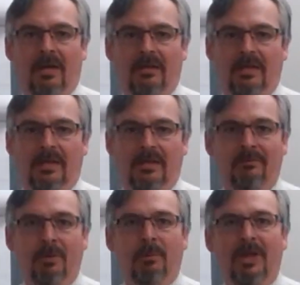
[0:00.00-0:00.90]
the
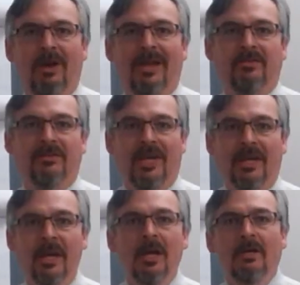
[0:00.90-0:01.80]
Affordable Care Act are
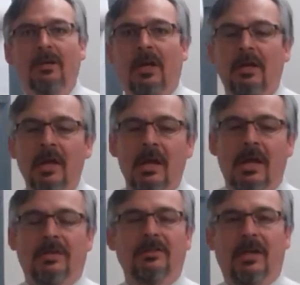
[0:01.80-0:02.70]
saying, look,
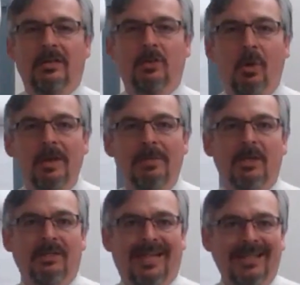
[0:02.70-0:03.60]
it's going to be
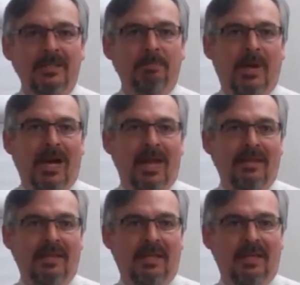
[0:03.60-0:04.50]
collected by
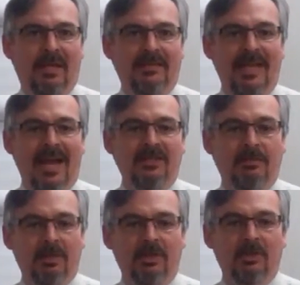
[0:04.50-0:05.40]
the tax
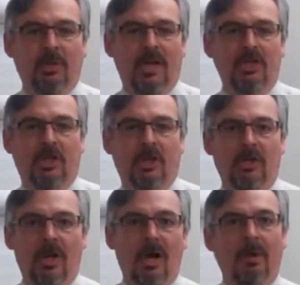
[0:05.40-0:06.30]

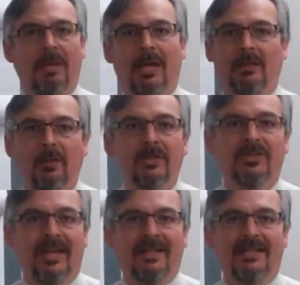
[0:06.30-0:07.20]
administration, it
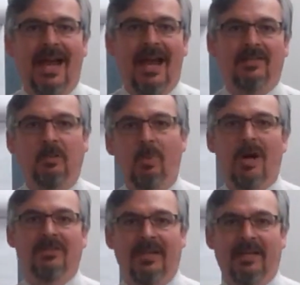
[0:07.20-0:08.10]
looks like a tax, it
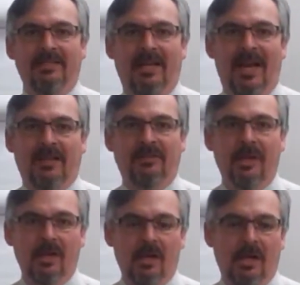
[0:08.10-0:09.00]
walks like a
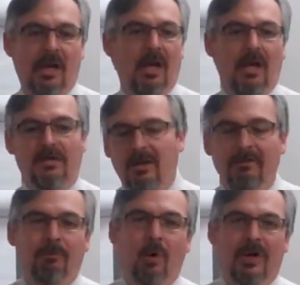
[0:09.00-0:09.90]
tax,
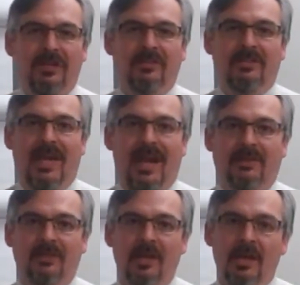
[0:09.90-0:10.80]
therefore it is a
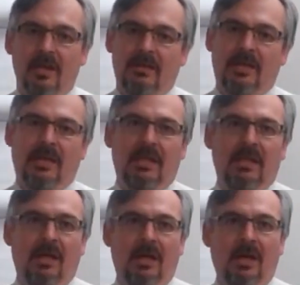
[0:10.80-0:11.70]
tax.
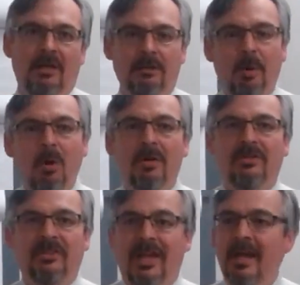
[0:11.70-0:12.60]
The
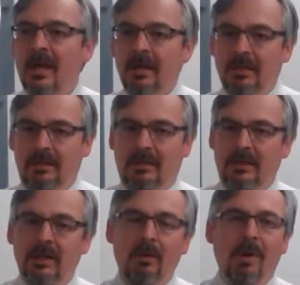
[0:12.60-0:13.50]
opponents say,
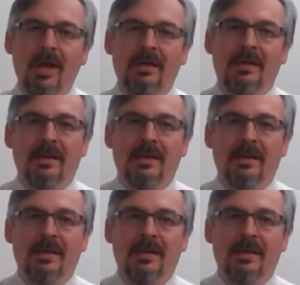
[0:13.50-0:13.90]
you know what?